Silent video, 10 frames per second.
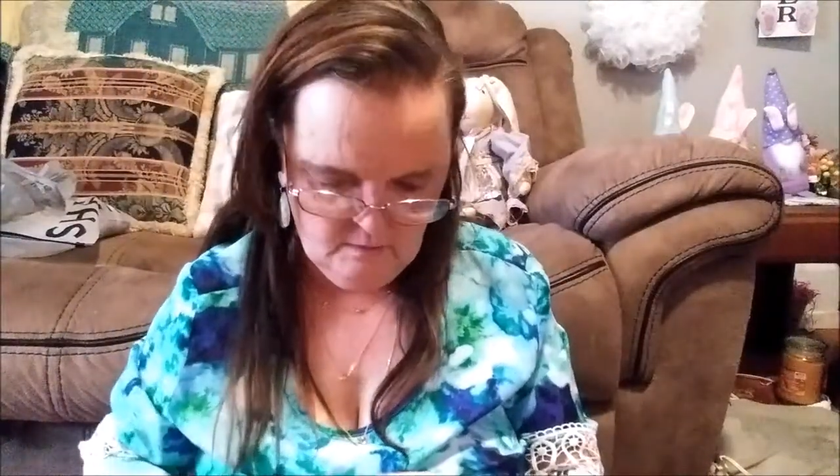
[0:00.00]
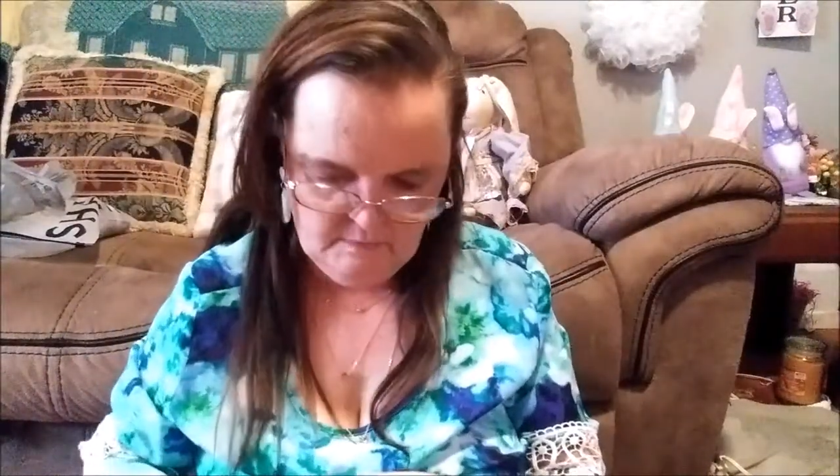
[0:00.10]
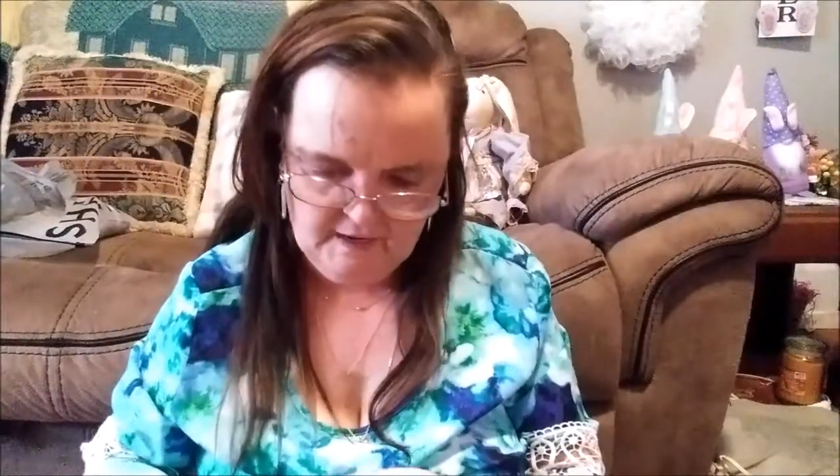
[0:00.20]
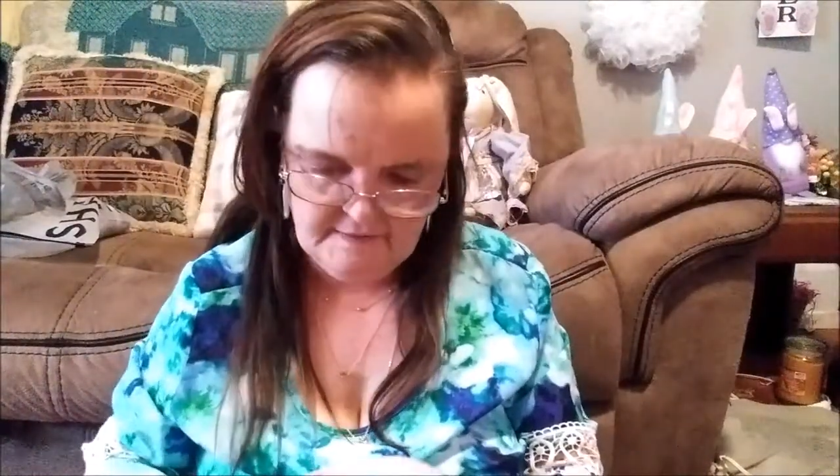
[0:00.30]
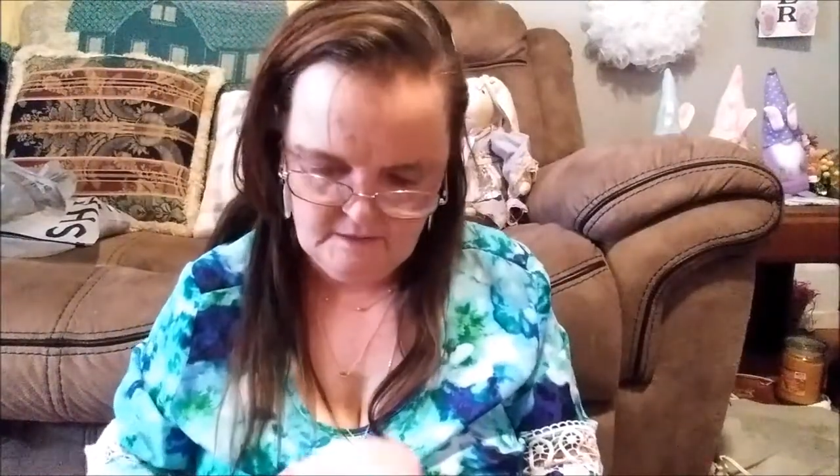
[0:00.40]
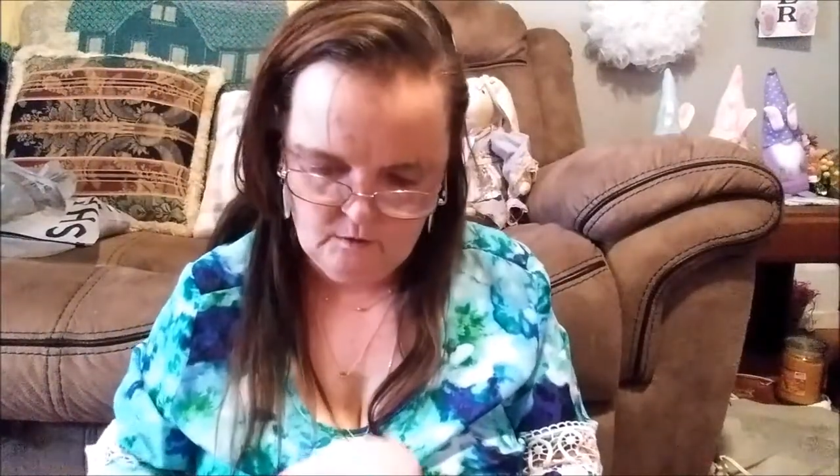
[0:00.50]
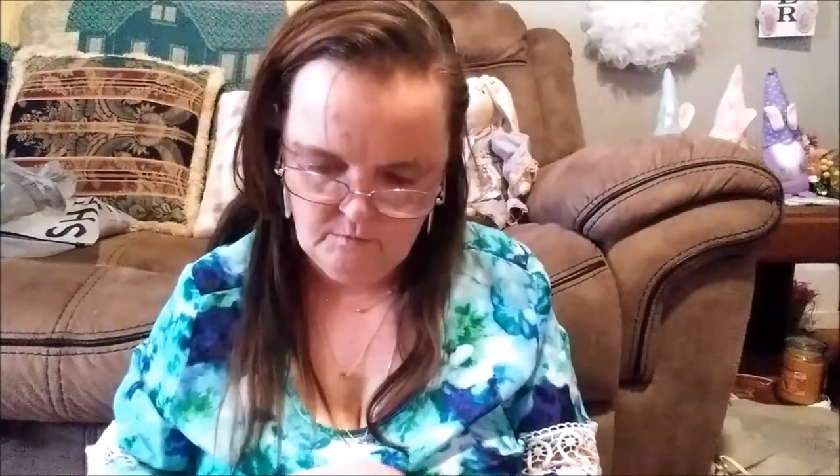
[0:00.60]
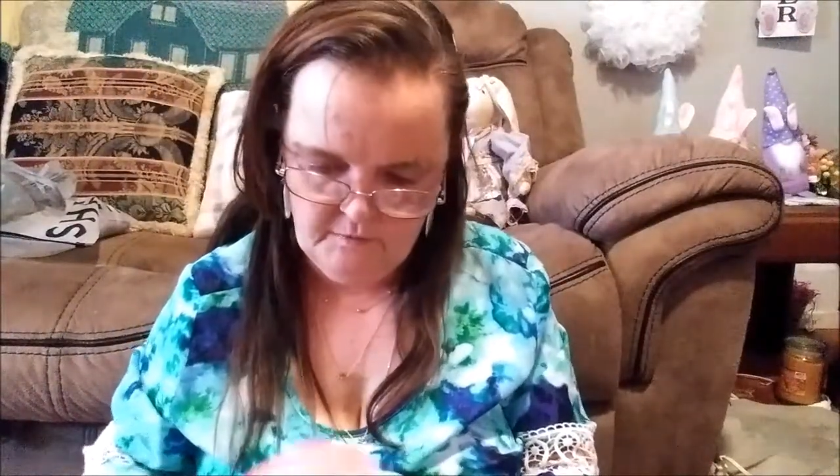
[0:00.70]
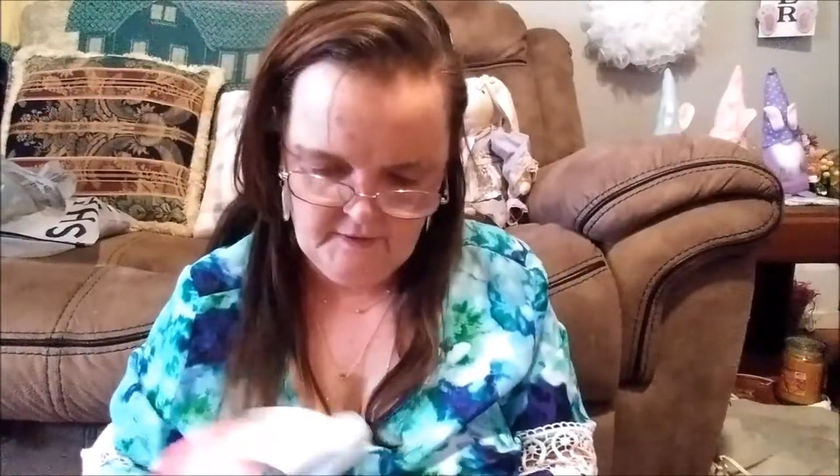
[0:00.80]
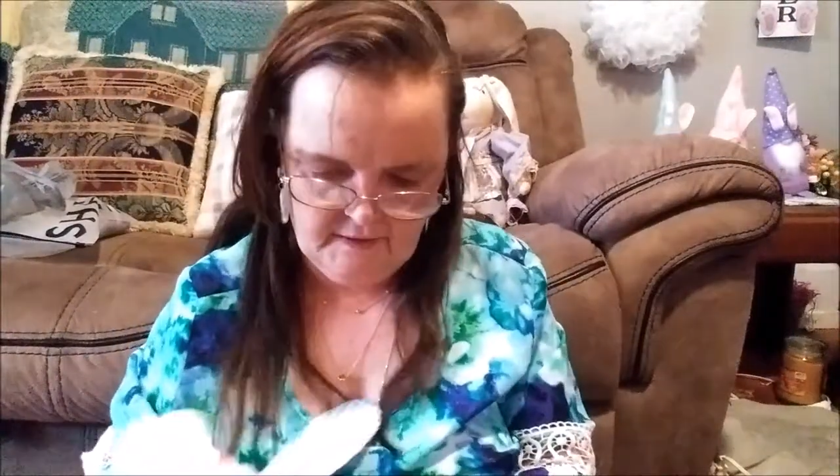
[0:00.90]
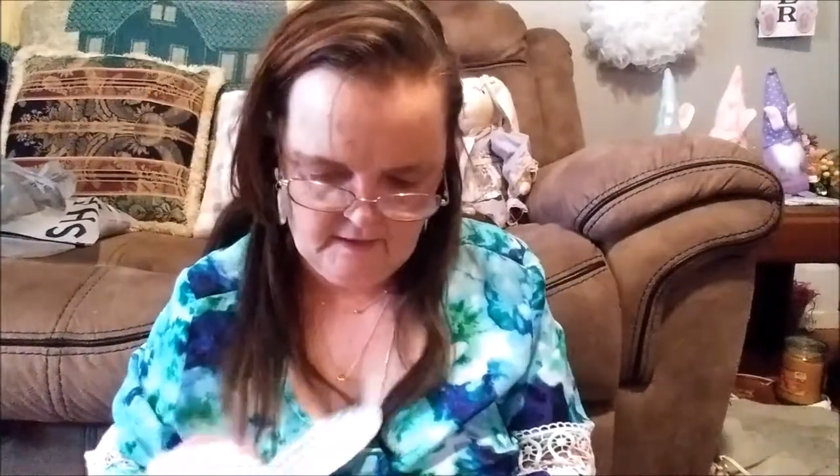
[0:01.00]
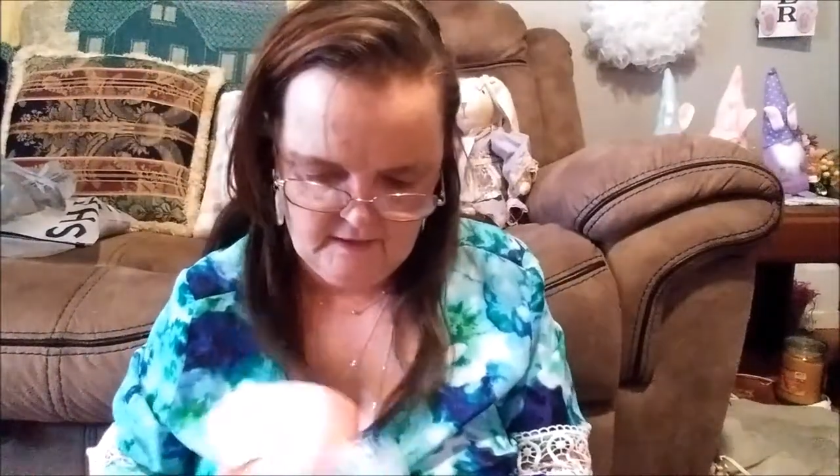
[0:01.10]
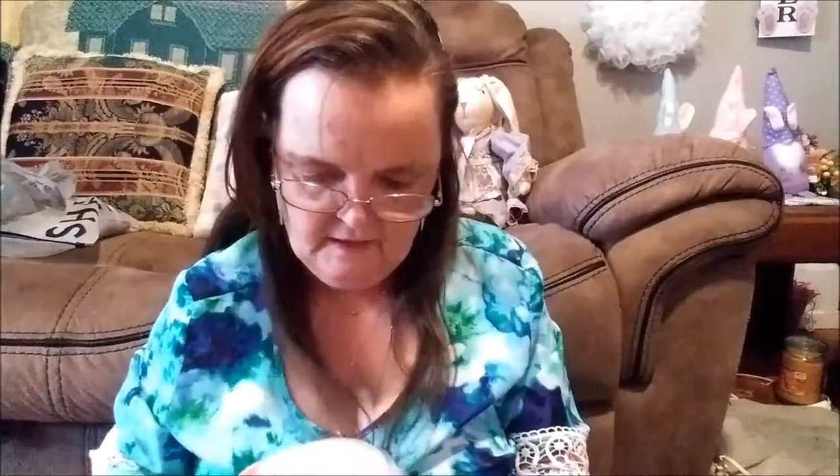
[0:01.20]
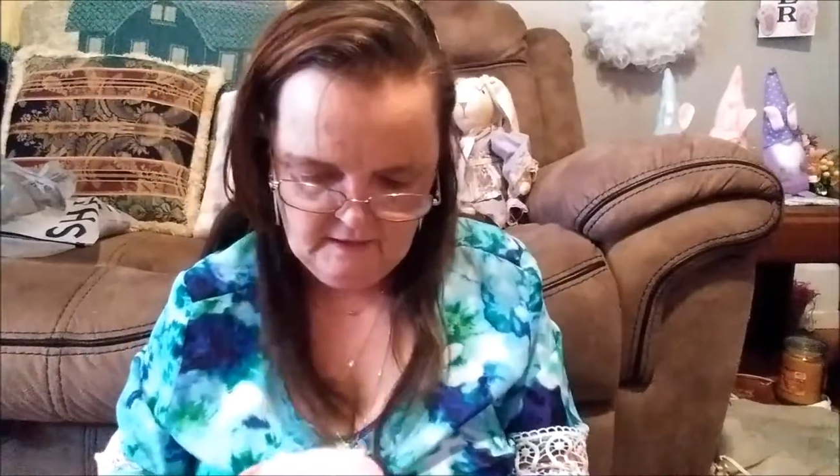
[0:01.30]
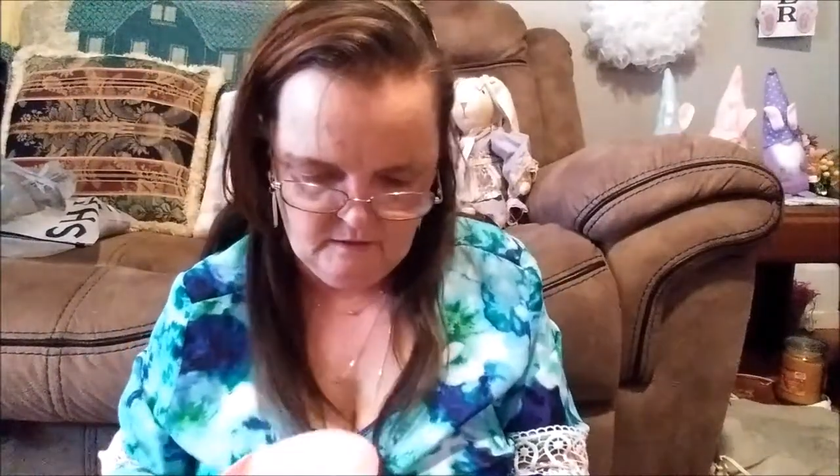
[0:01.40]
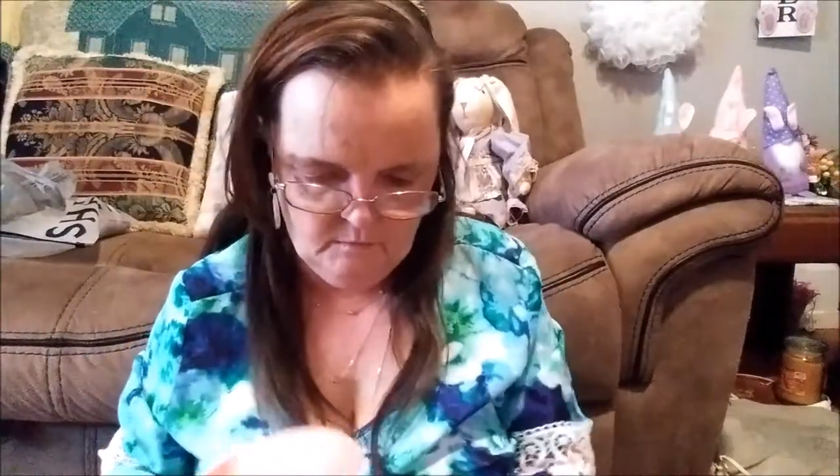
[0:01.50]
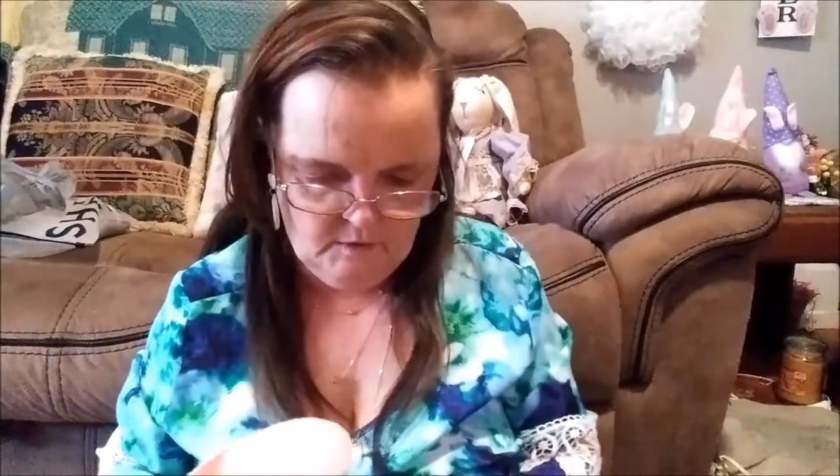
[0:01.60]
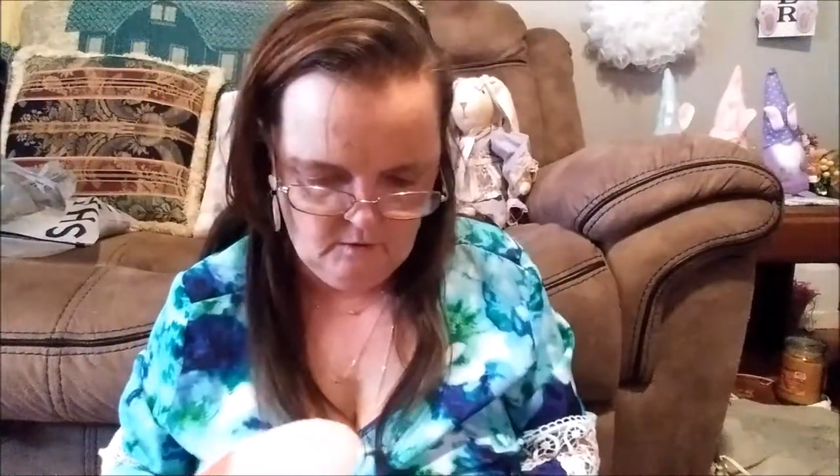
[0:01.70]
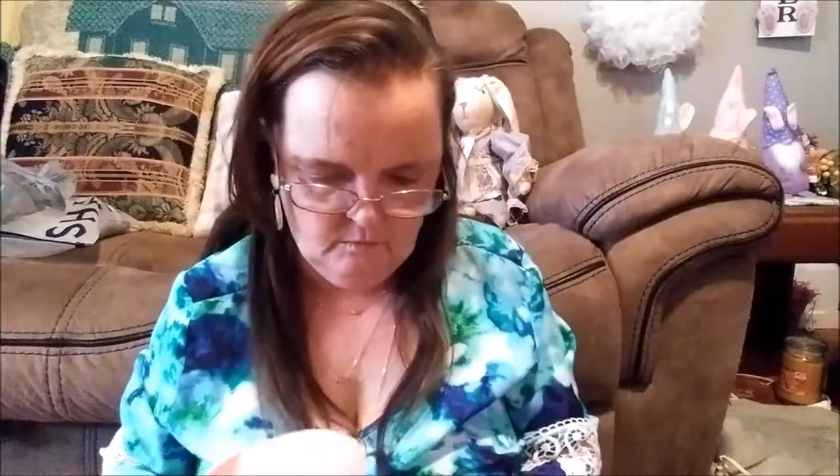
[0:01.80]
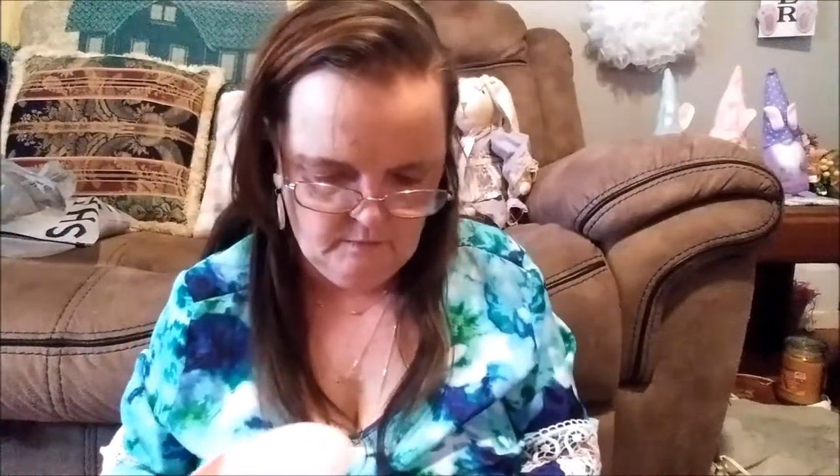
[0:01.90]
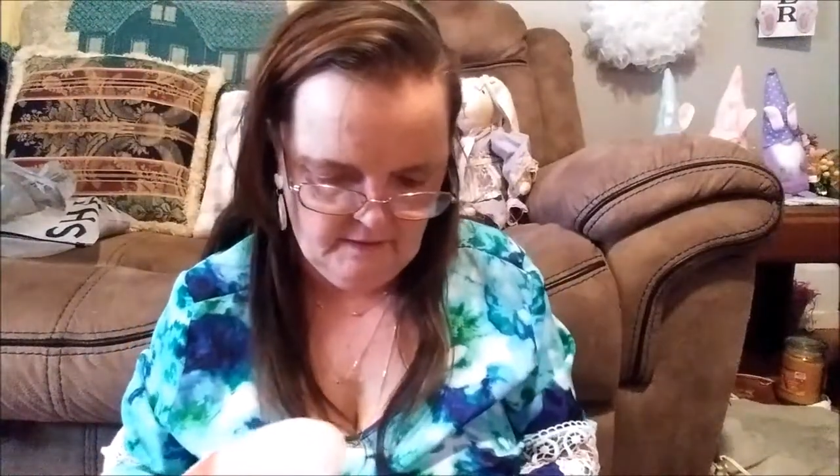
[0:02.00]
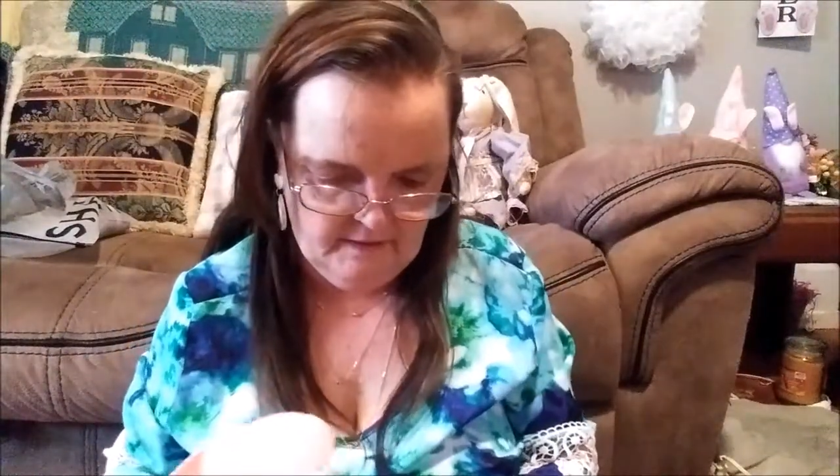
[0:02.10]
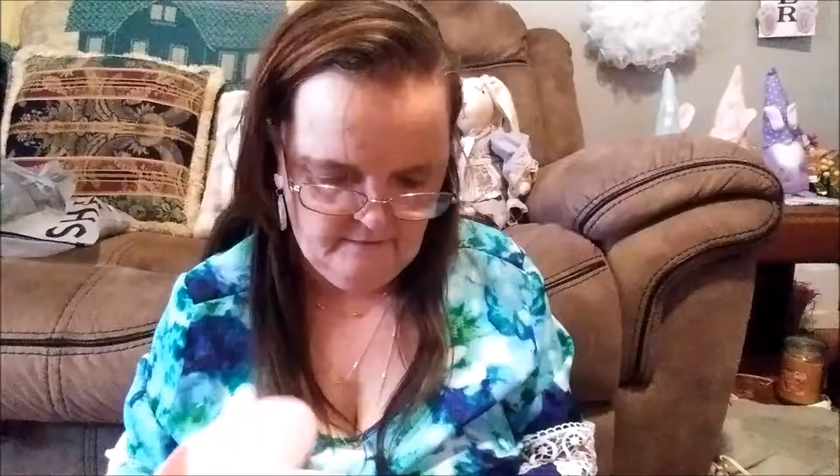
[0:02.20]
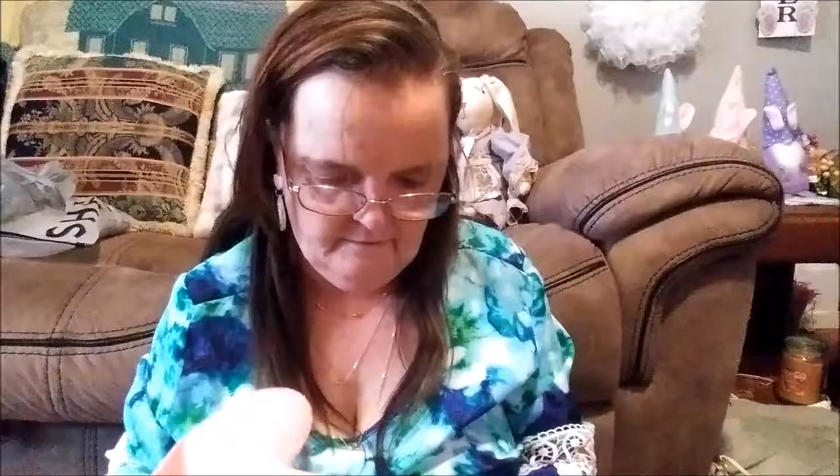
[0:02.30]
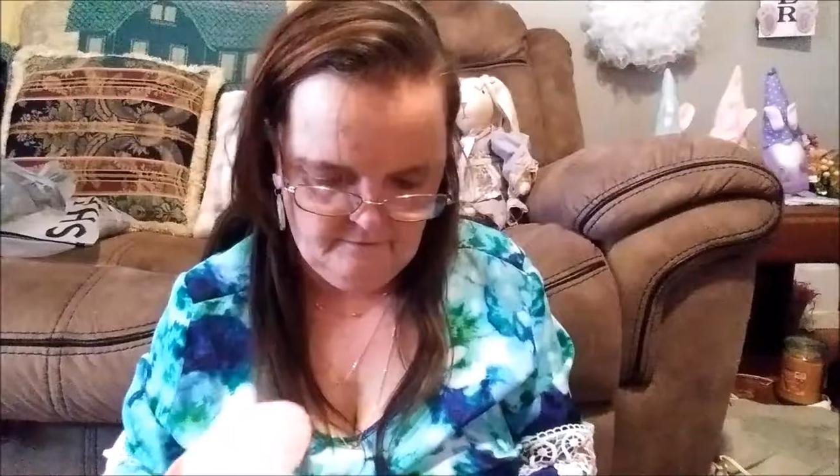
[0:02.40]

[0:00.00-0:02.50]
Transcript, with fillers: but I don't think I got them already